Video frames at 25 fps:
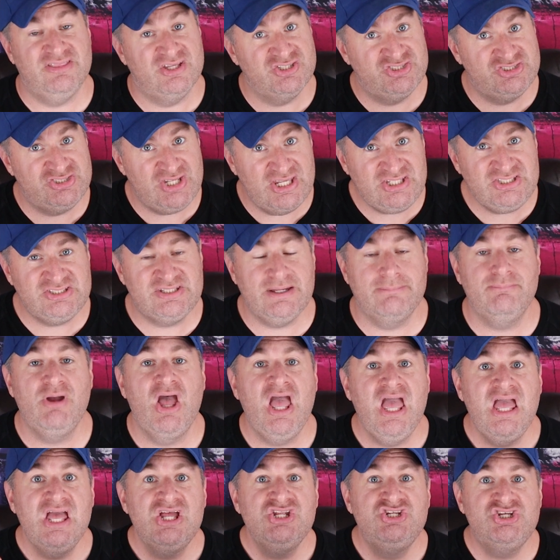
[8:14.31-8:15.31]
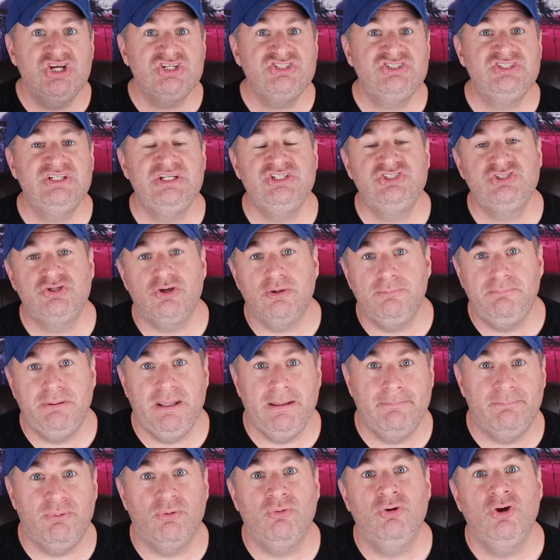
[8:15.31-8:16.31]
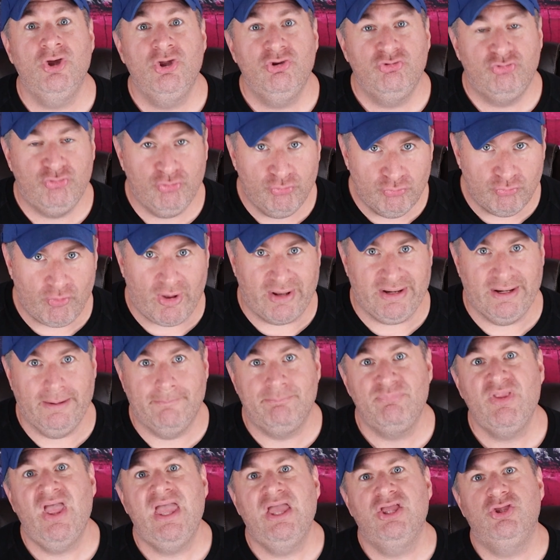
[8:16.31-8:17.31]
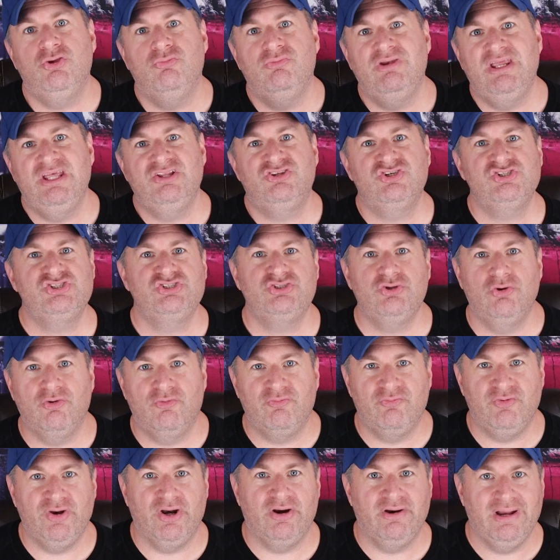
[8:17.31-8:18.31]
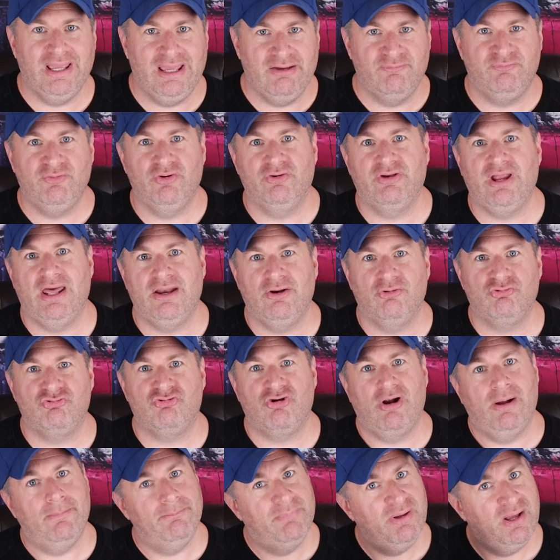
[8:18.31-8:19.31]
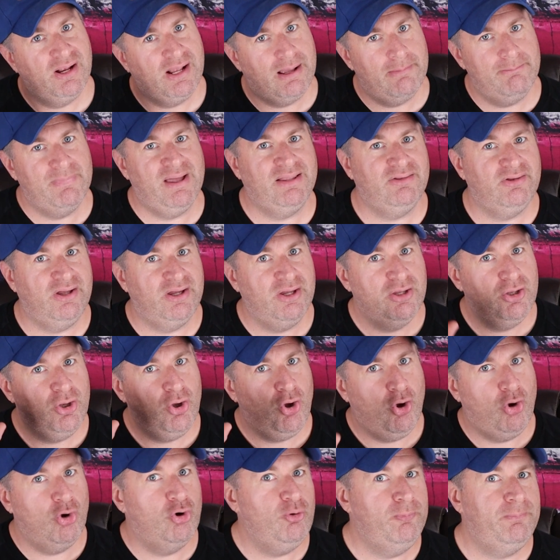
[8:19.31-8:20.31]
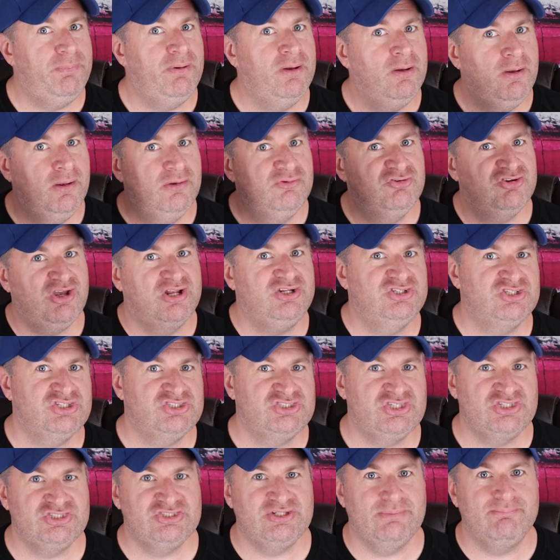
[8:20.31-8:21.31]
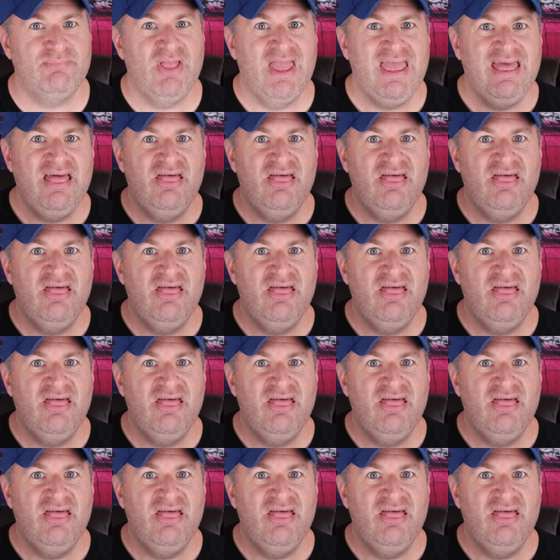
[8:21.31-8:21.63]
This system just needs good people to run it. You need to stoke fear if you're Donald Trump. Kamala, hope, change the system.